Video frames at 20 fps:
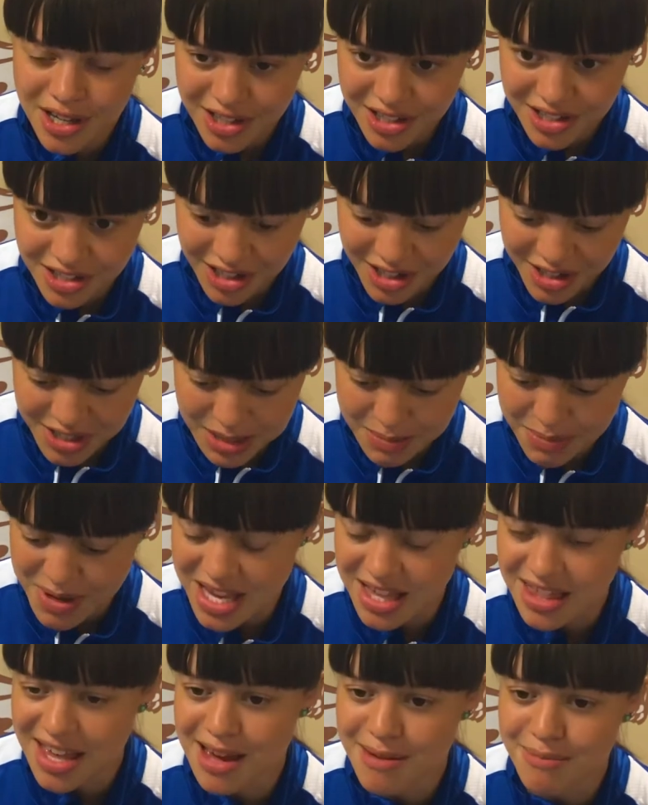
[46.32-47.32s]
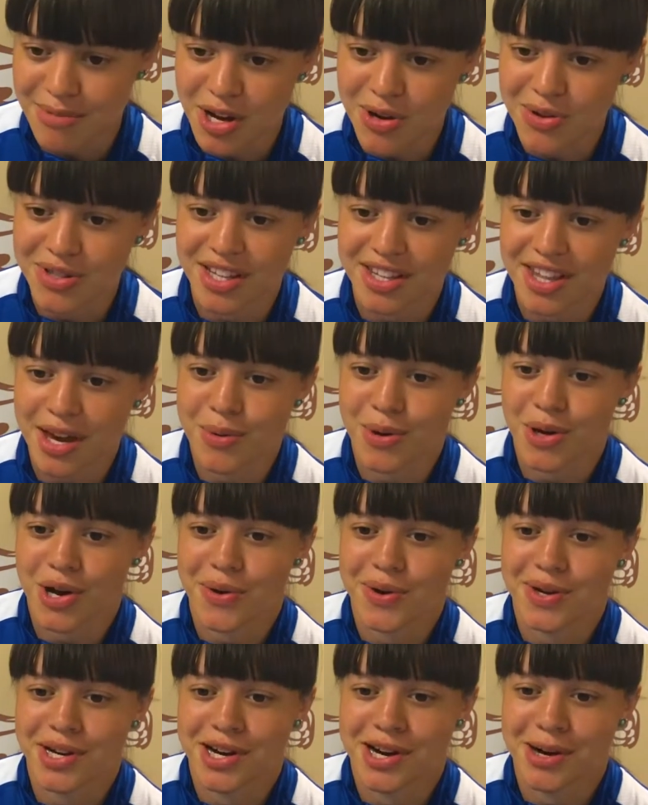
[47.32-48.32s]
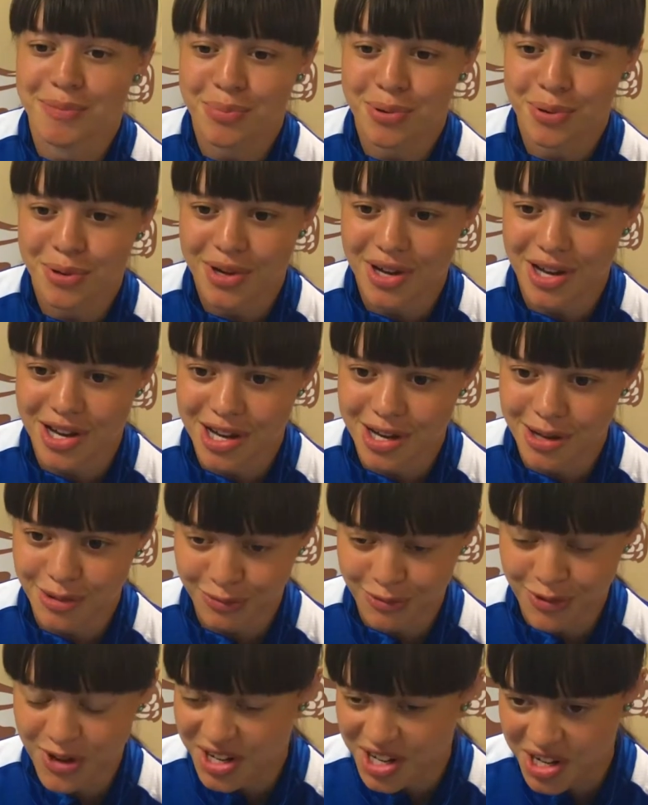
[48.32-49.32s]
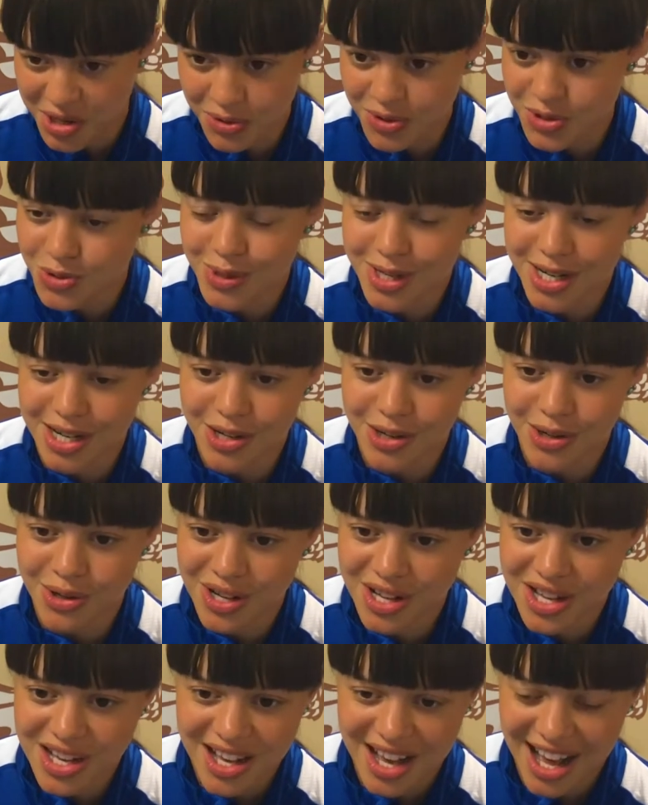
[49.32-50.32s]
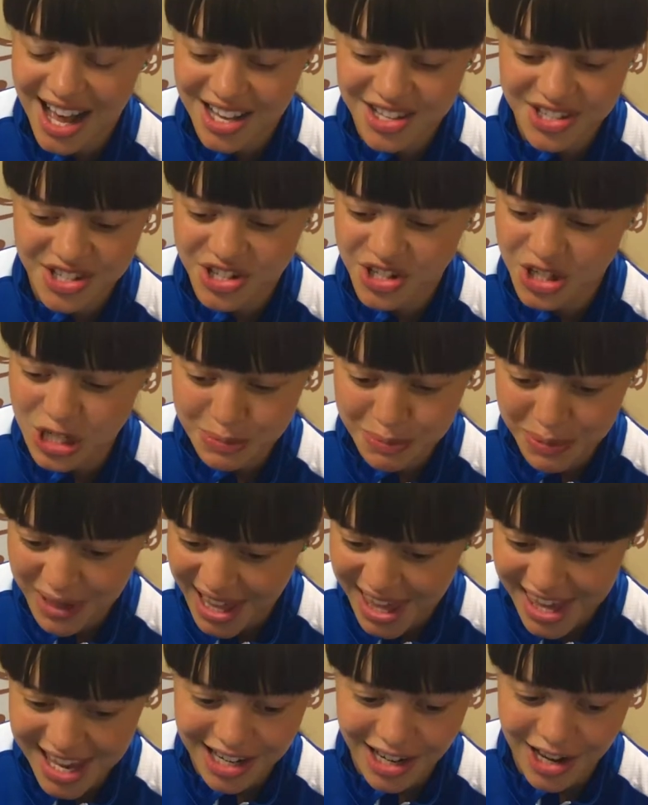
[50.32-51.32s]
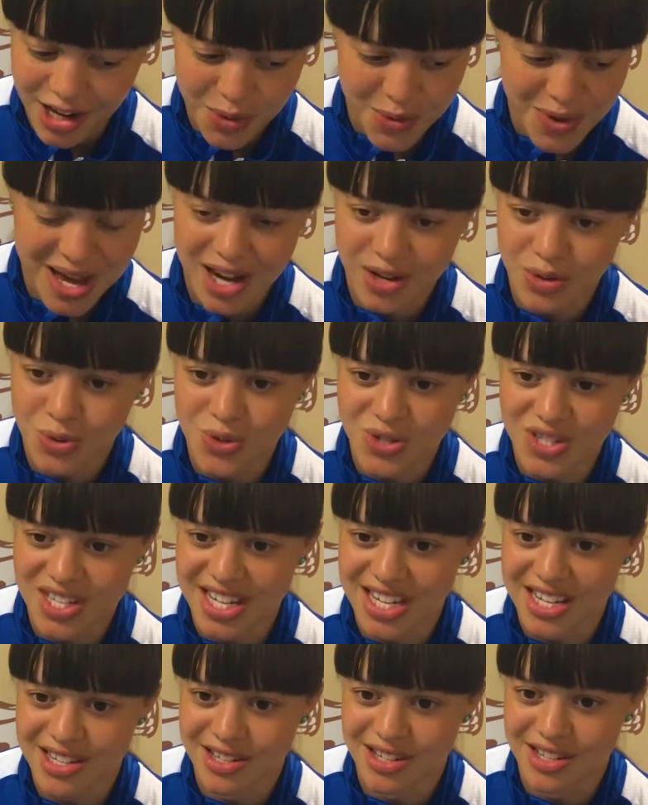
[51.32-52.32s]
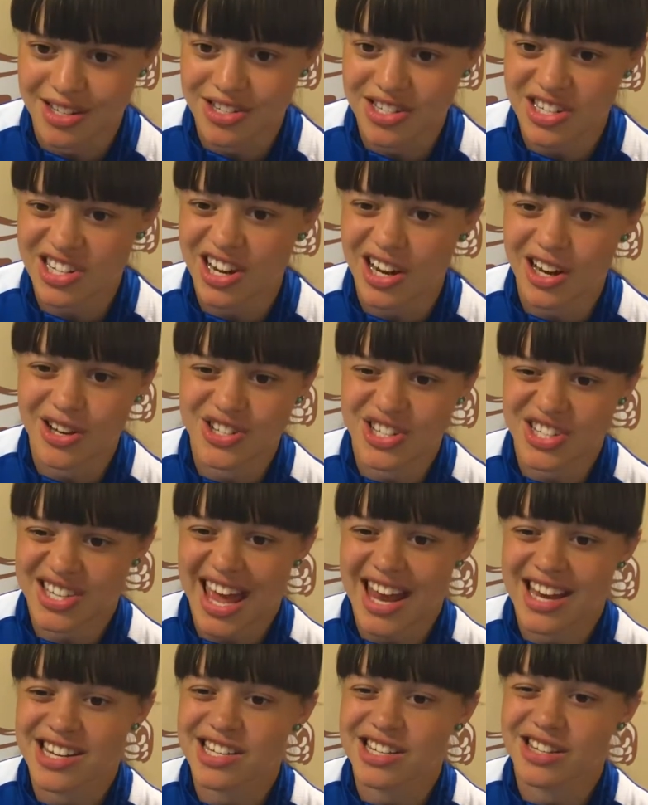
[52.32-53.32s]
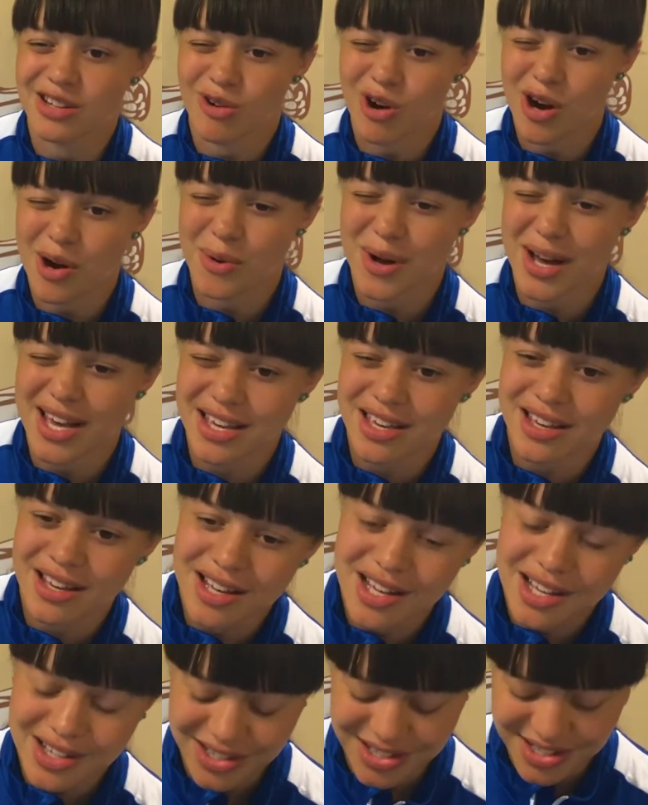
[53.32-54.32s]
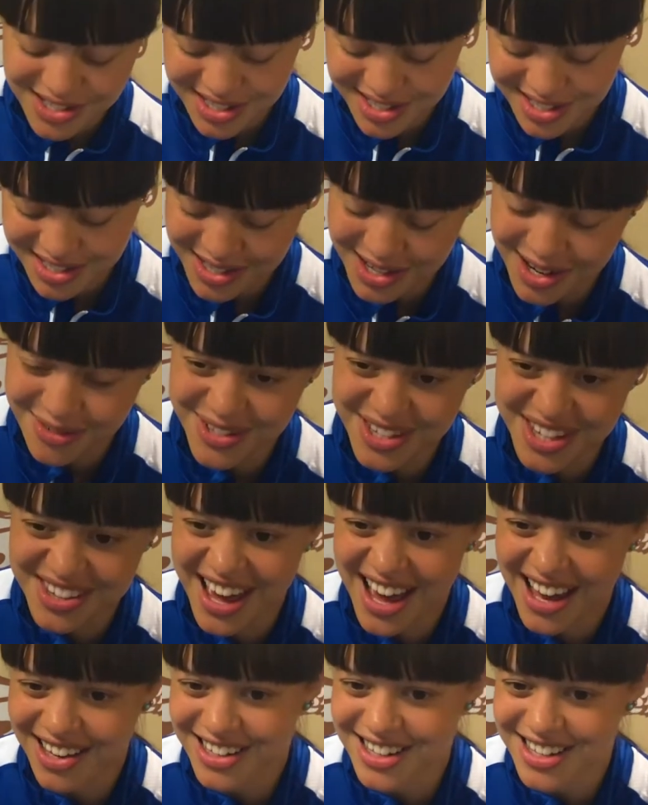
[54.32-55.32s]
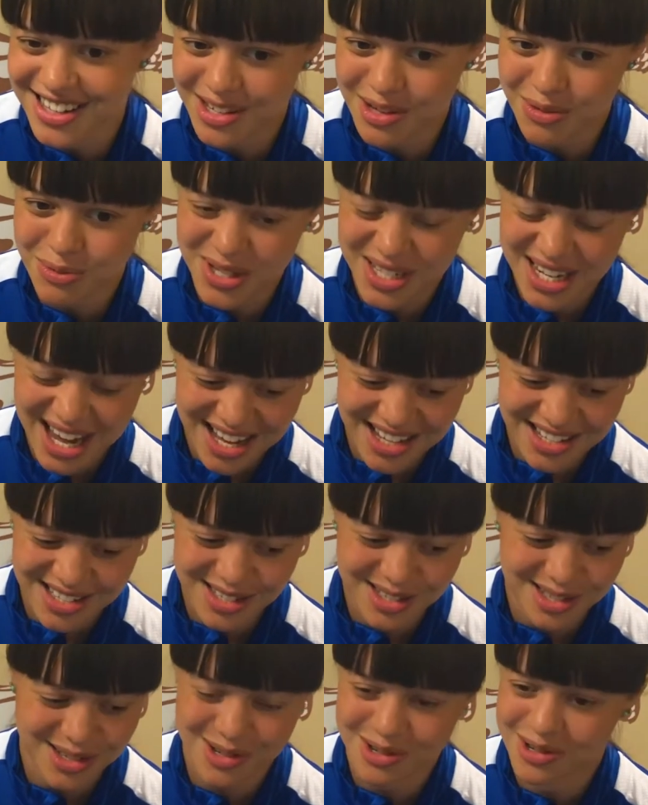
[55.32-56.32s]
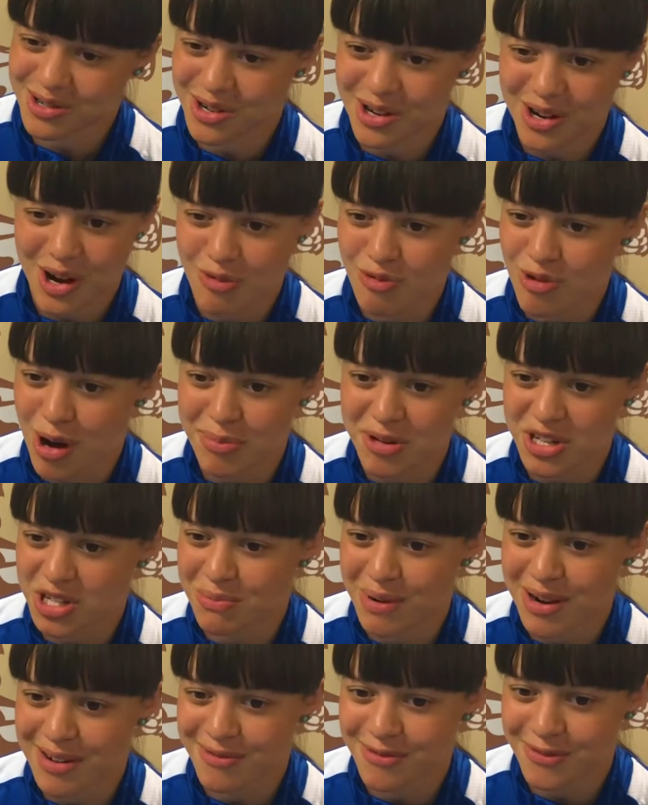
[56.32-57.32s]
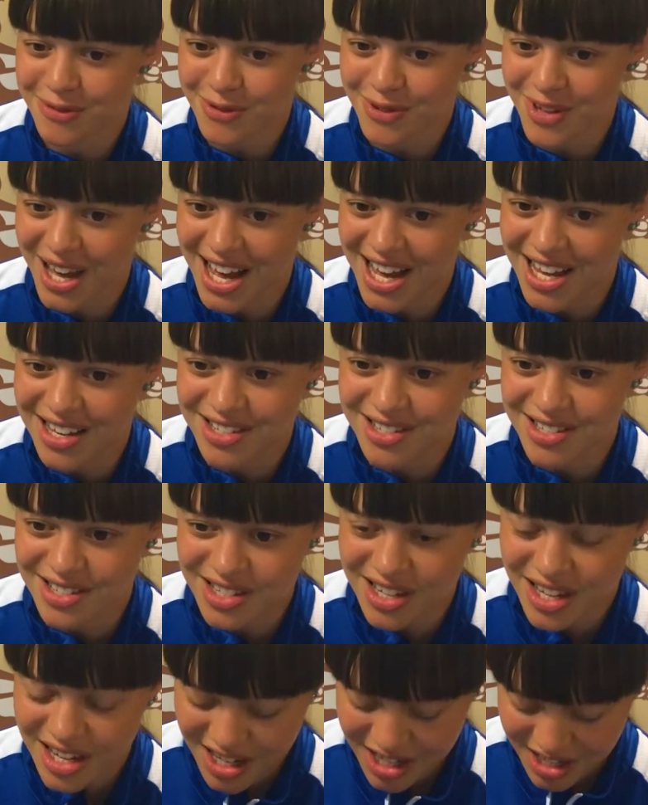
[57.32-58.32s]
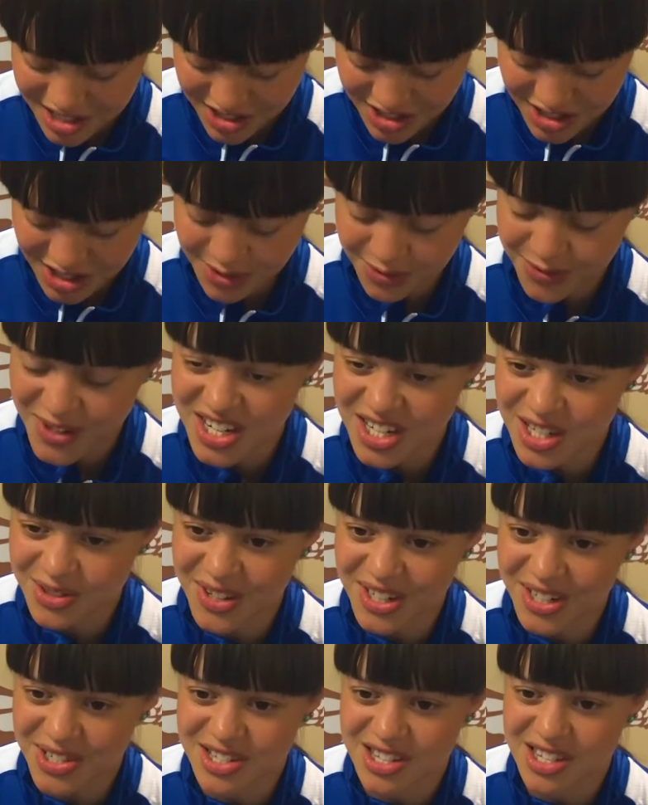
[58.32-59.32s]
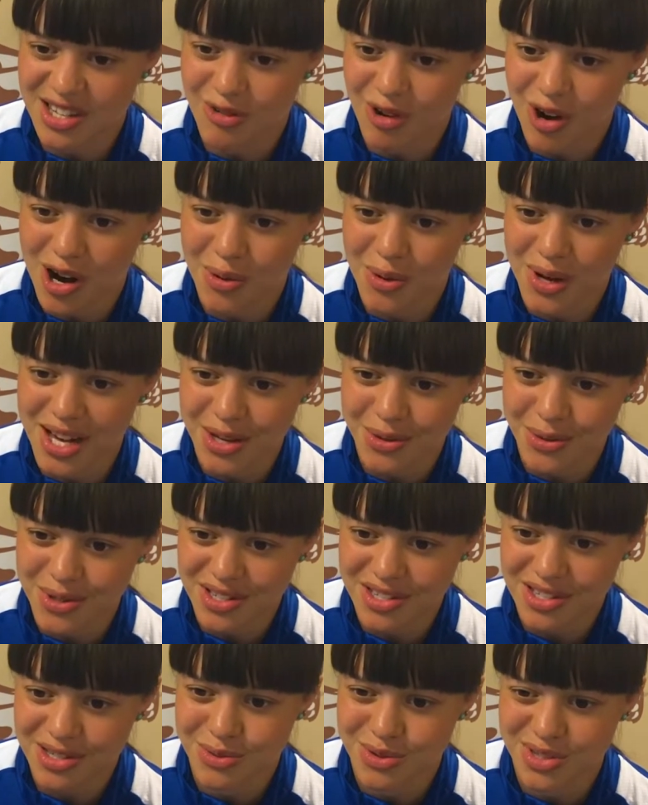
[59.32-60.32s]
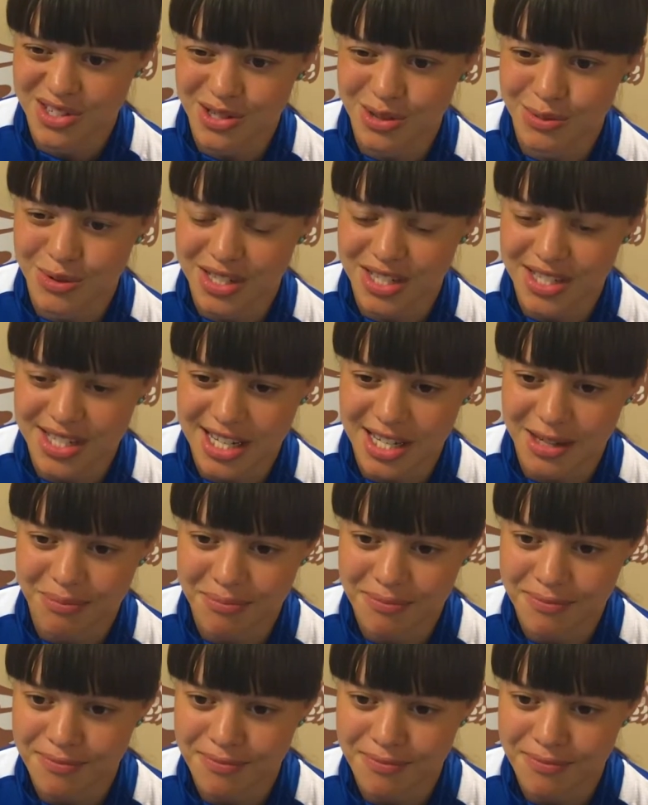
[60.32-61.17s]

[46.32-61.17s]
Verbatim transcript: you know, to beat them knowing that they were going up uh, 3 uh, 0 as well, and to just play like we had all season, to, you know, just end it the right way. Because other than that, like, we'd had a rubbish month, and to just finish things in the right way was, was good with the team.